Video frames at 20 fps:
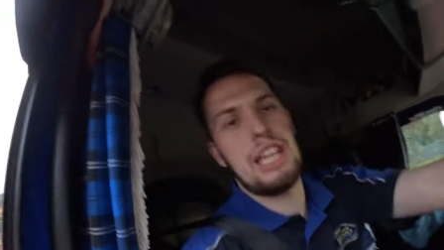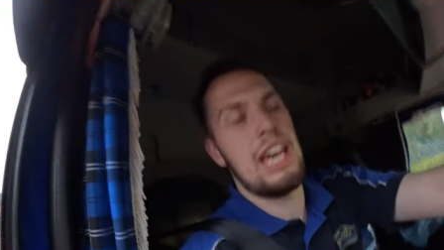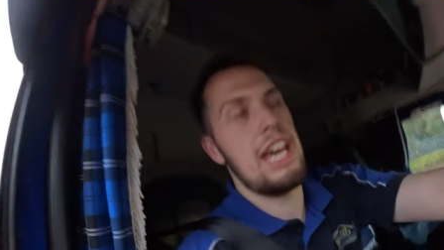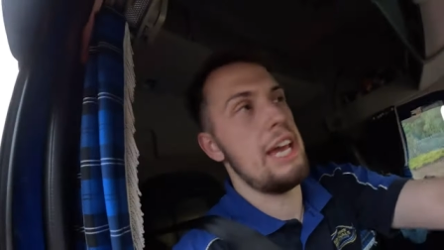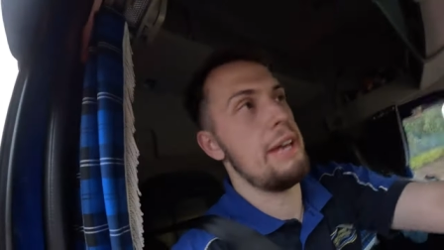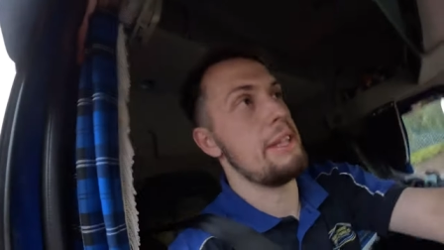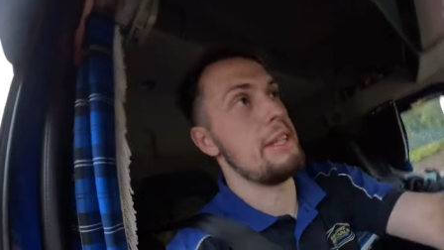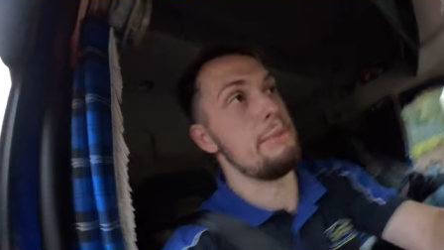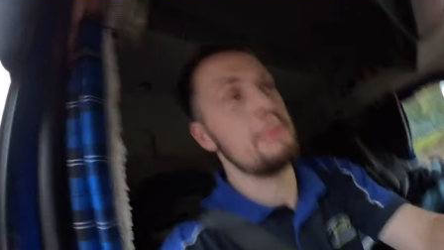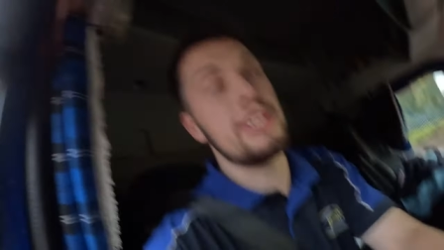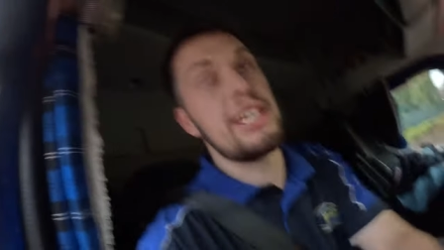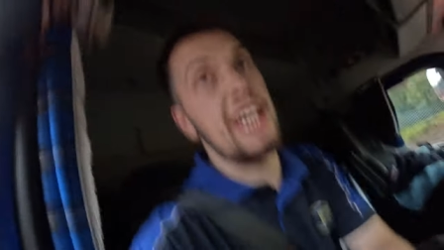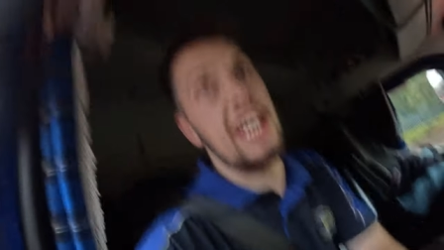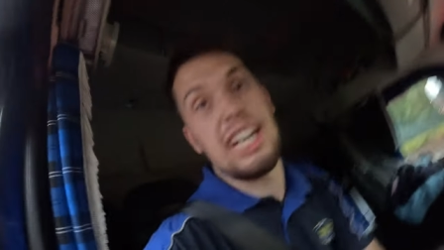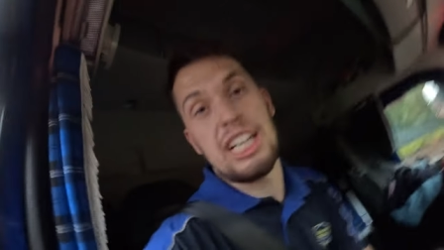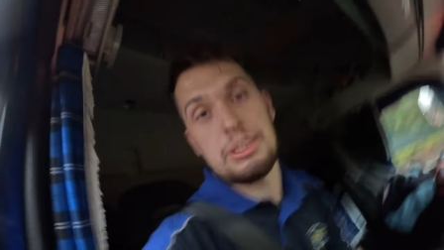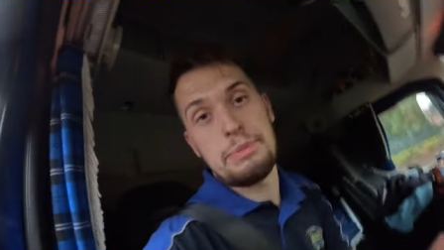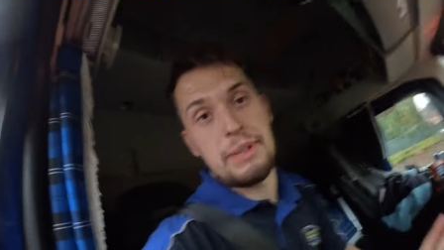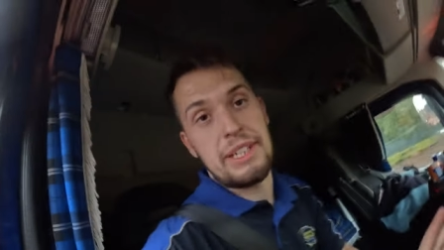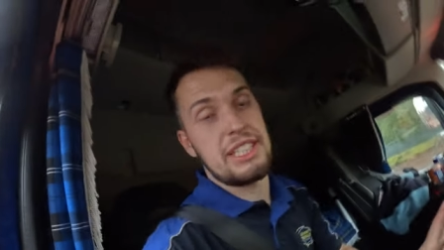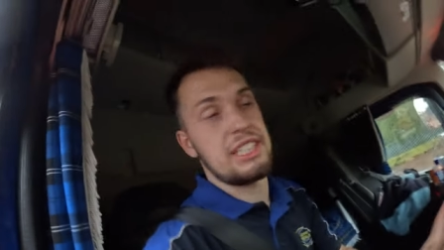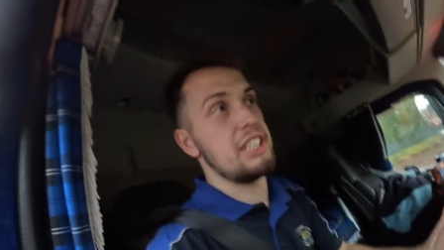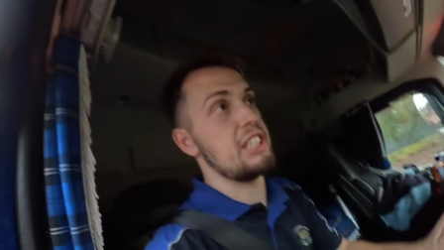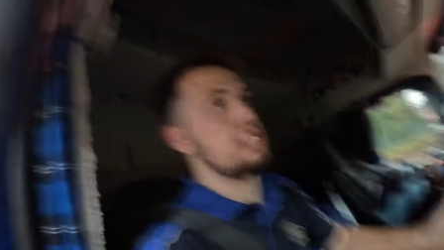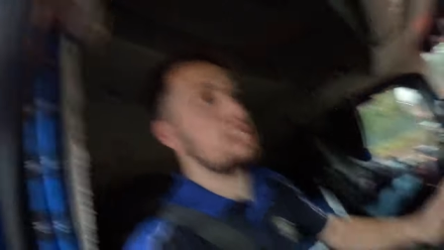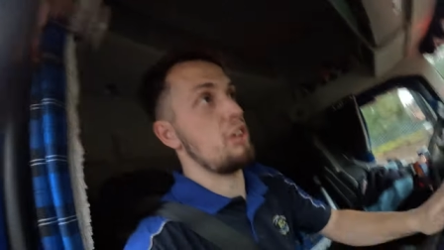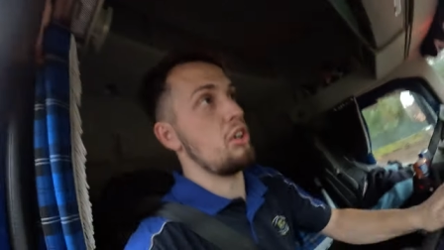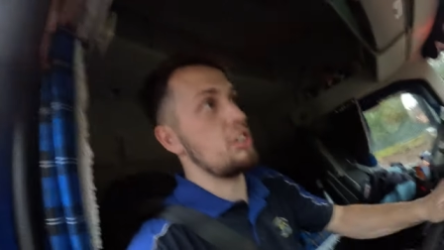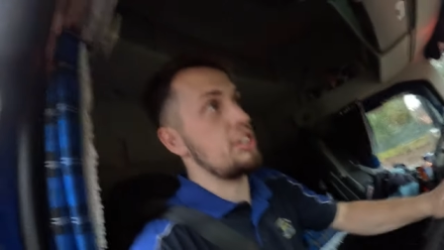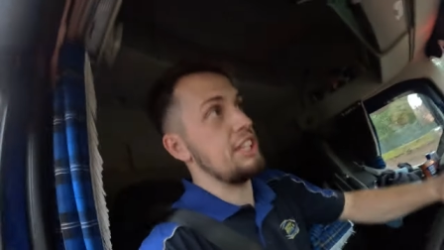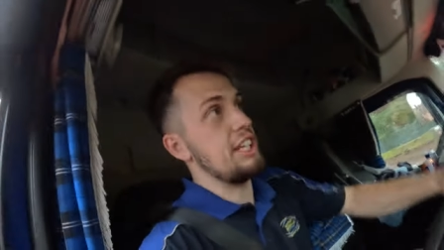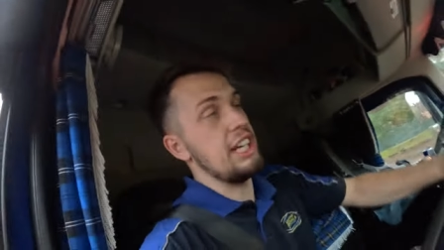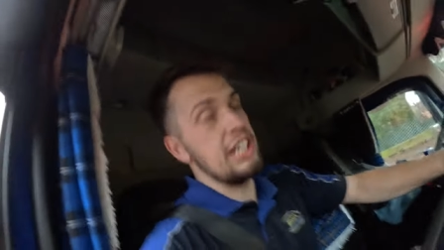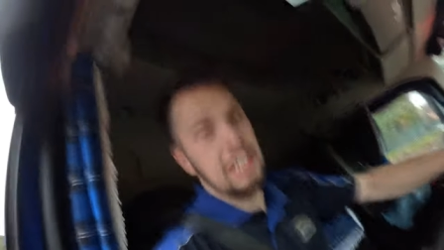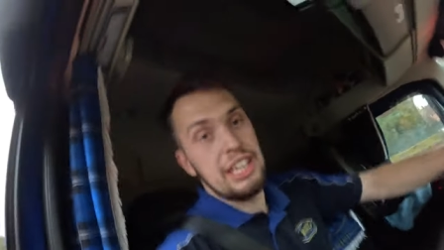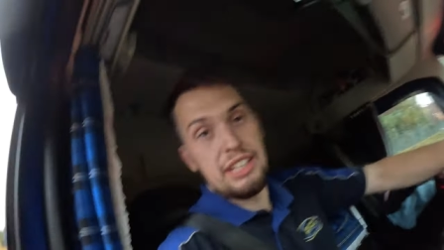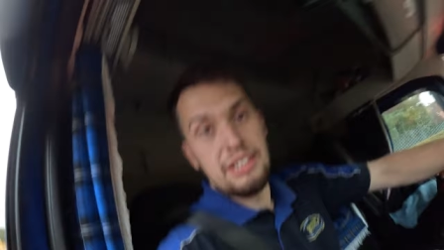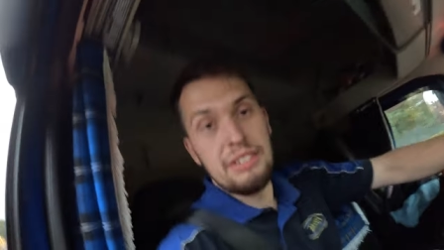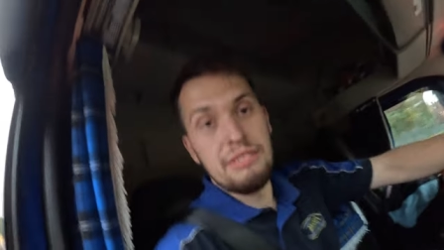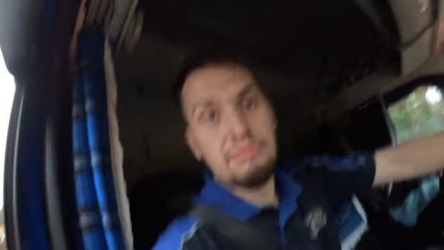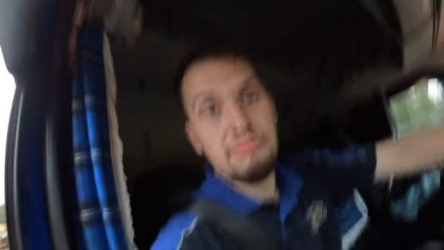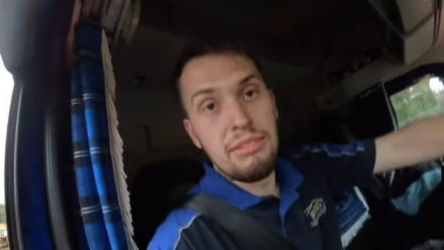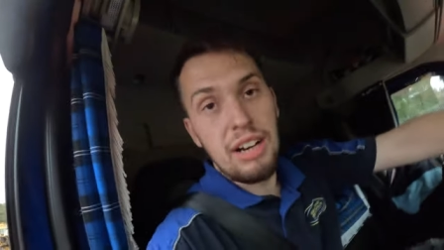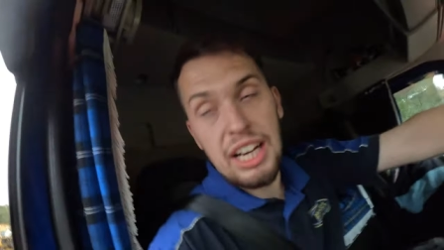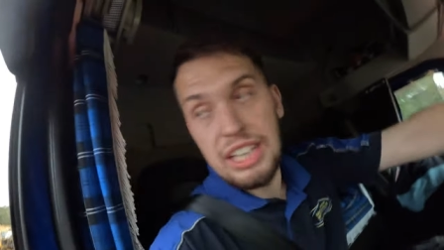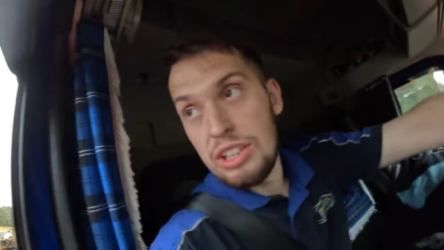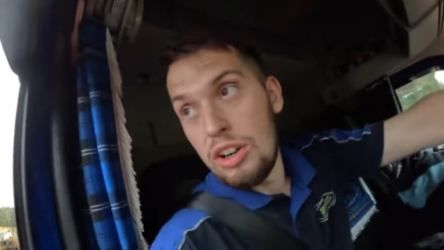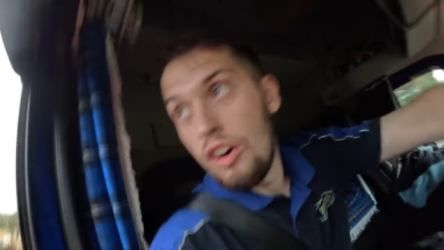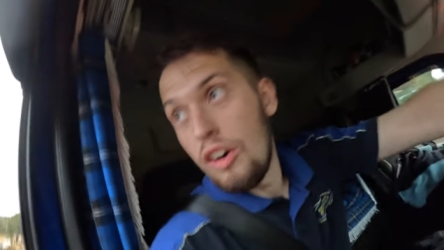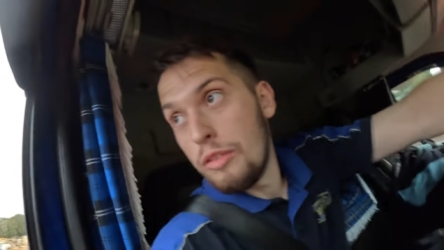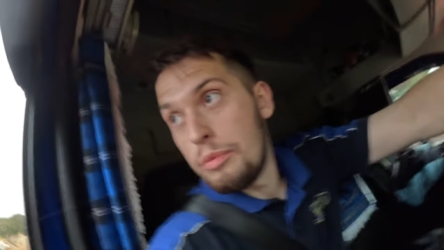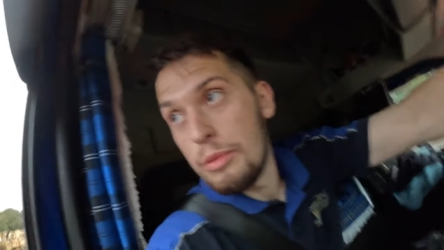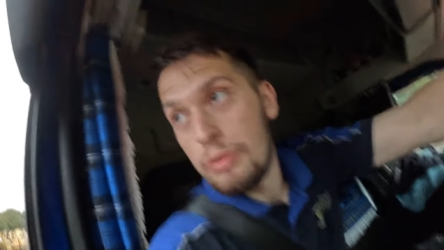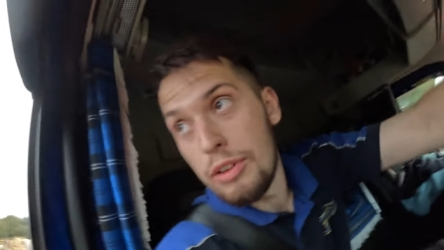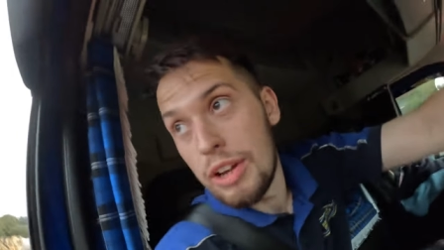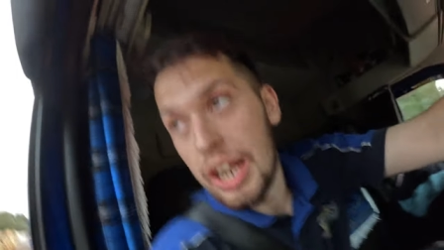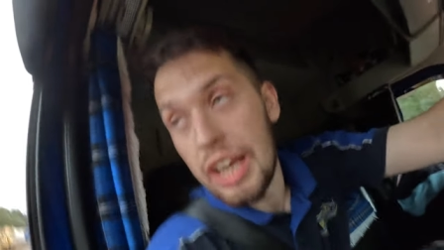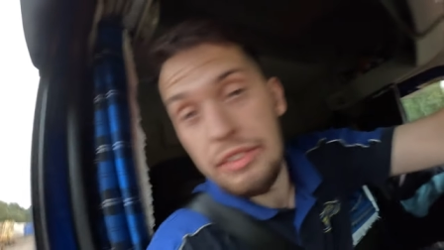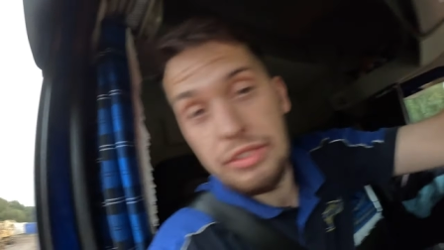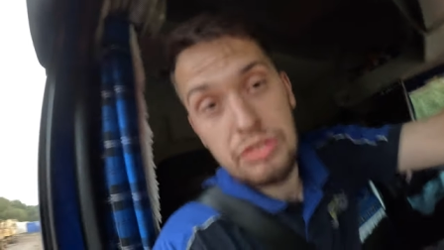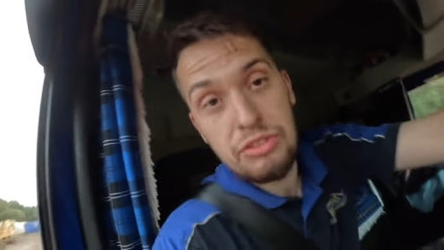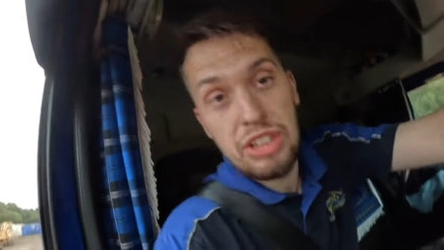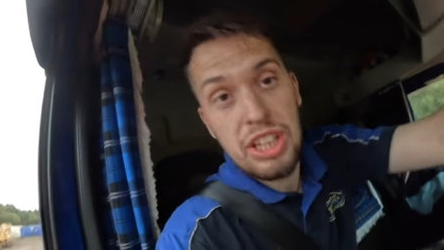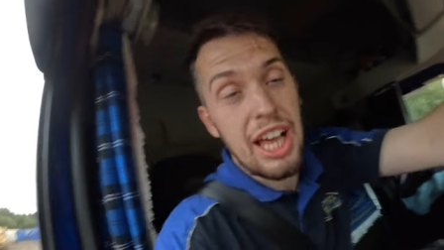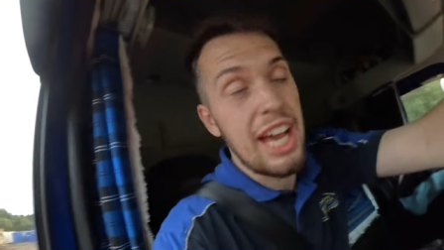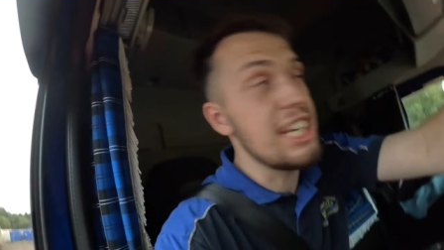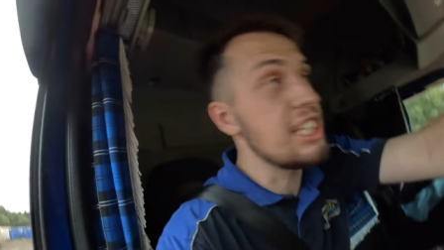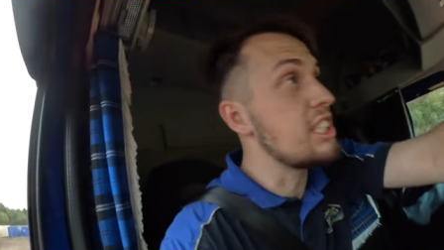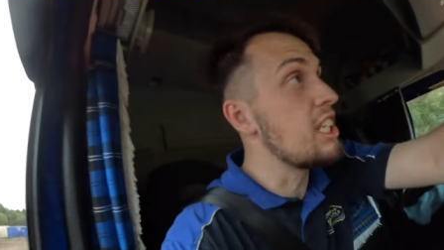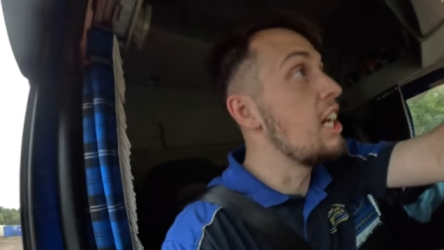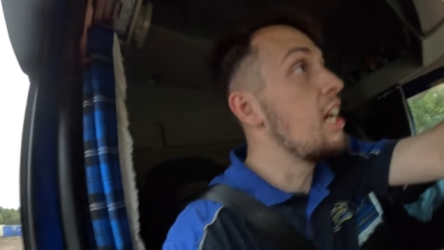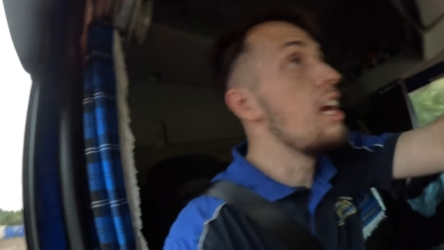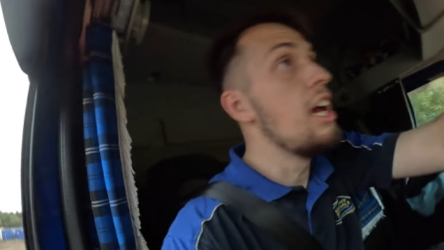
The mechanics basically sorted it and had it off before I even realised.